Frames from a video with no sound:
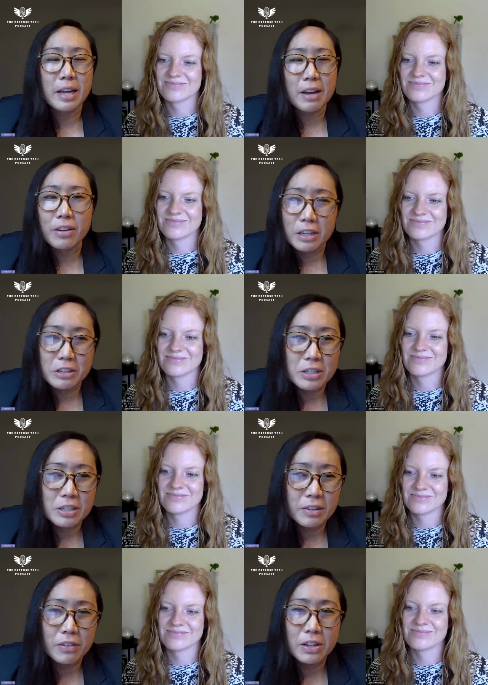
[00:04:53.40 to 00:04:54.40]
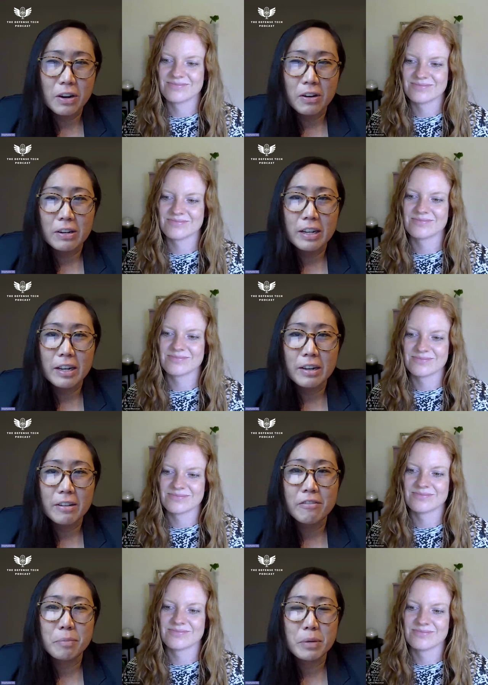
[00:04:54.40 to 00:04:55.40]
Speaker 1: navigation of the art
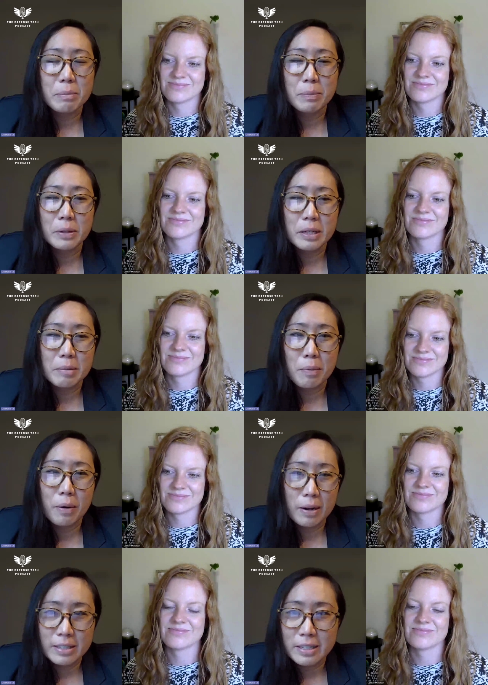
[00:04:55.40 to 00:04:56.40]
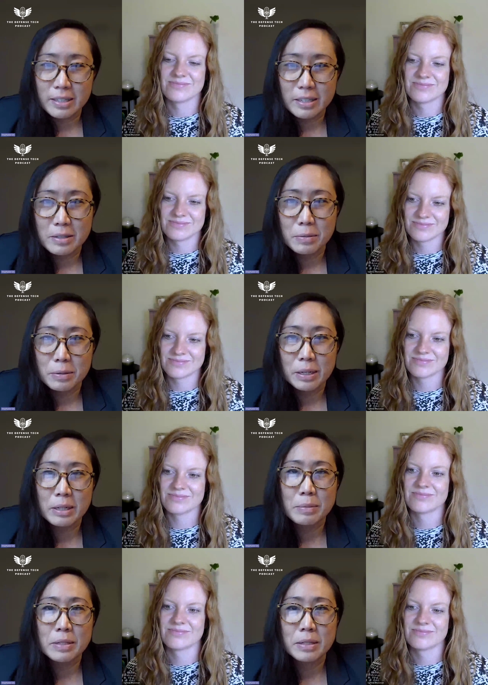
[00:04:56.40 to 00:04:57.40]
of people and processes when it
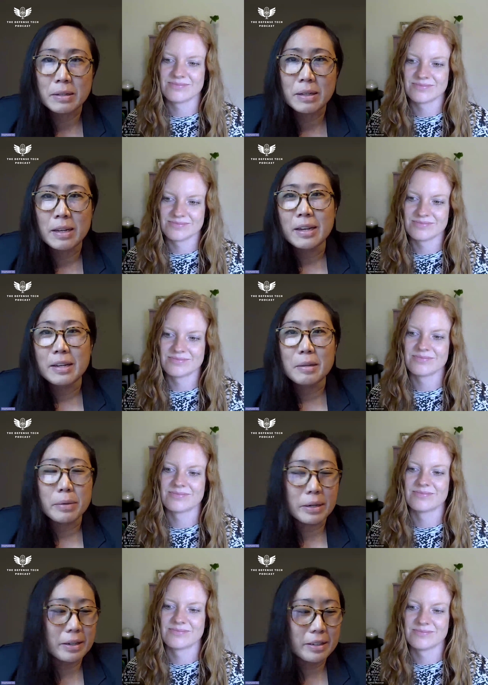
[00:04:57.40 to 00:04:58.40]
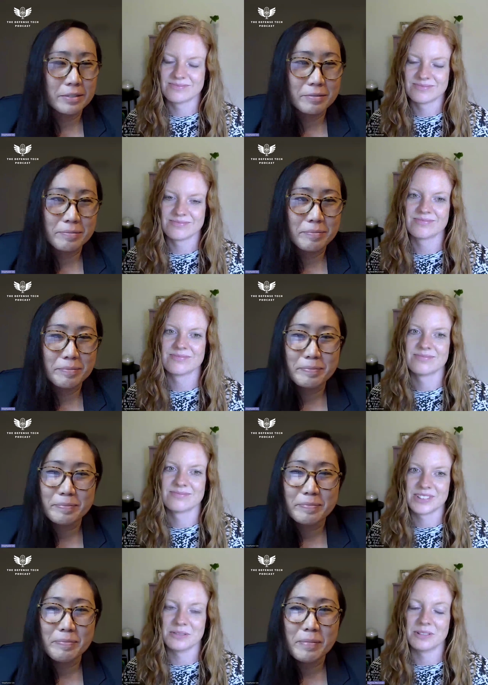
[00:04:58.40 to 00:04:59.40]
comes to the Pentagon.
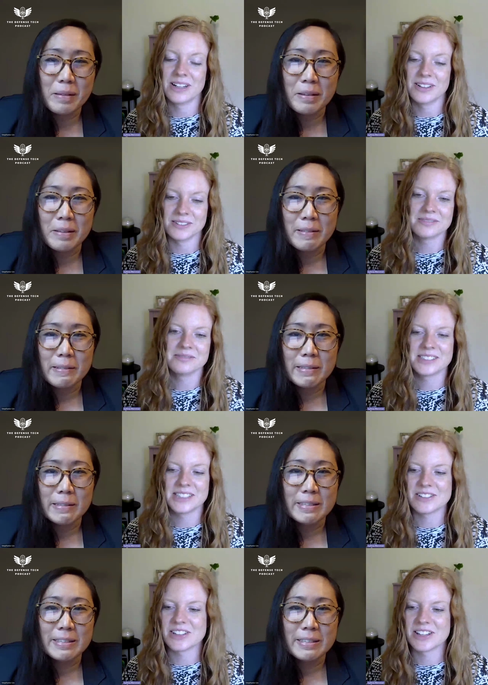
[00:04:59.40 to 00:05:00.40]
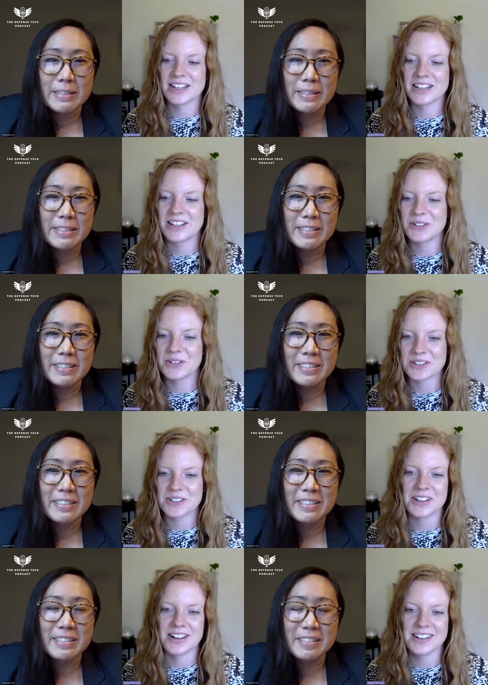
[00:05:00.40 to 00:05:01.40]
Speaker 2: Wow, sounds like you
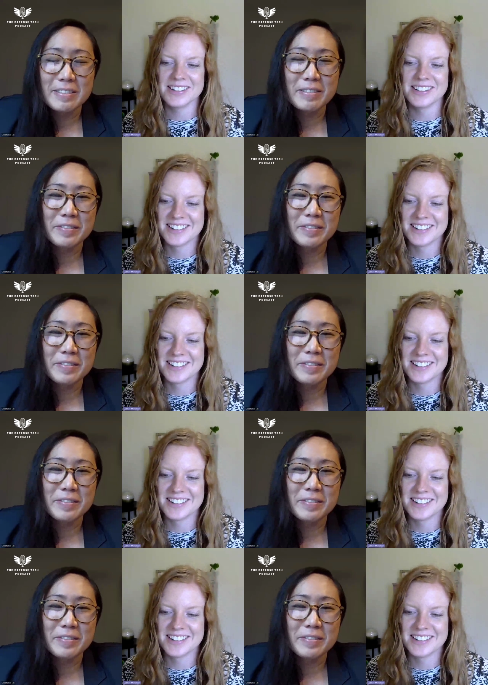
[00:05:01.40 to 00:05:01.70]
learned a lot.